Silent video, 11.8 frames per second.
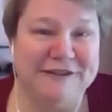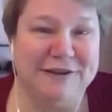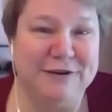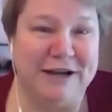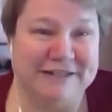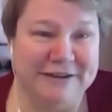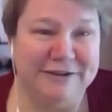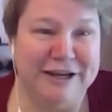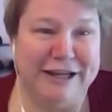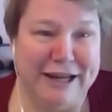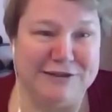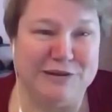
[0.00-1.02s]
activity and
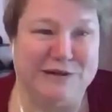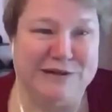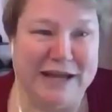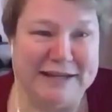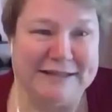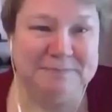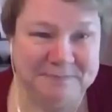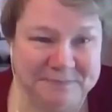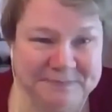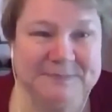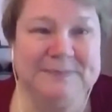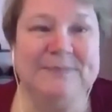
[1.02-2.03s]
exercise.
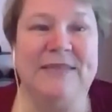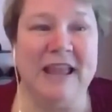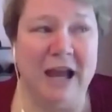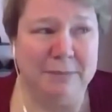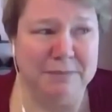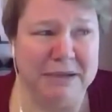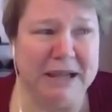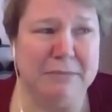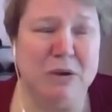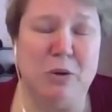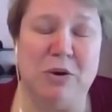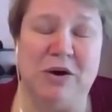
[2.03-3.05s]
Being
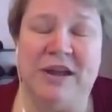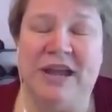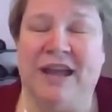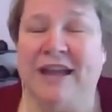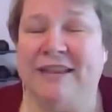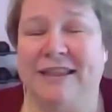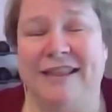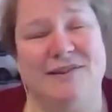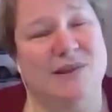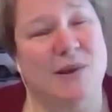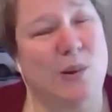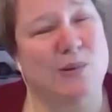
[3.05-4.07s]
mobile. Then
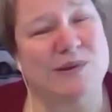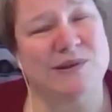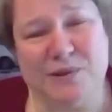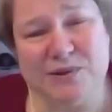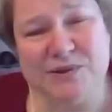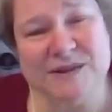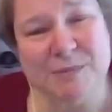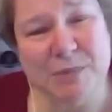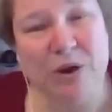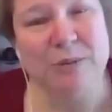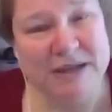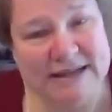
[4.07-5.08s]
there's the whole social
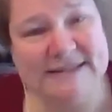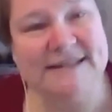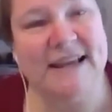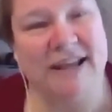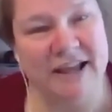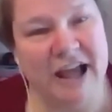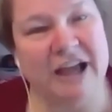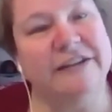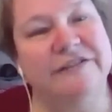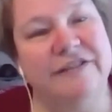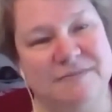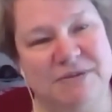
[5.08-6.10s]
support piece
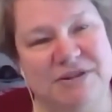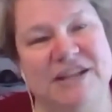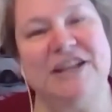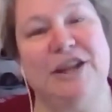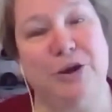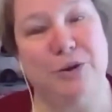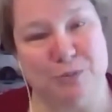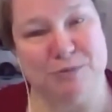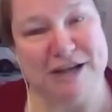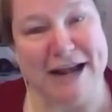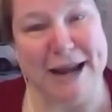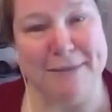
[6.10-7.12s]
of particularly group
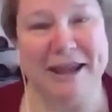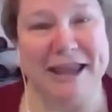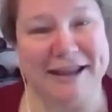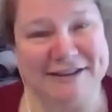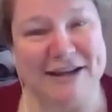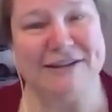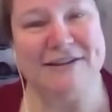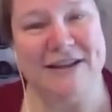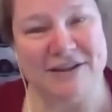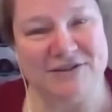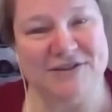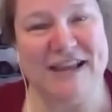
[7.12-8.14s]
dynamic
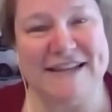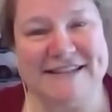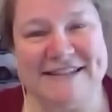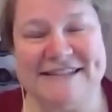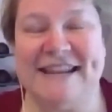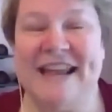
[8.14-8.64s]
exercises.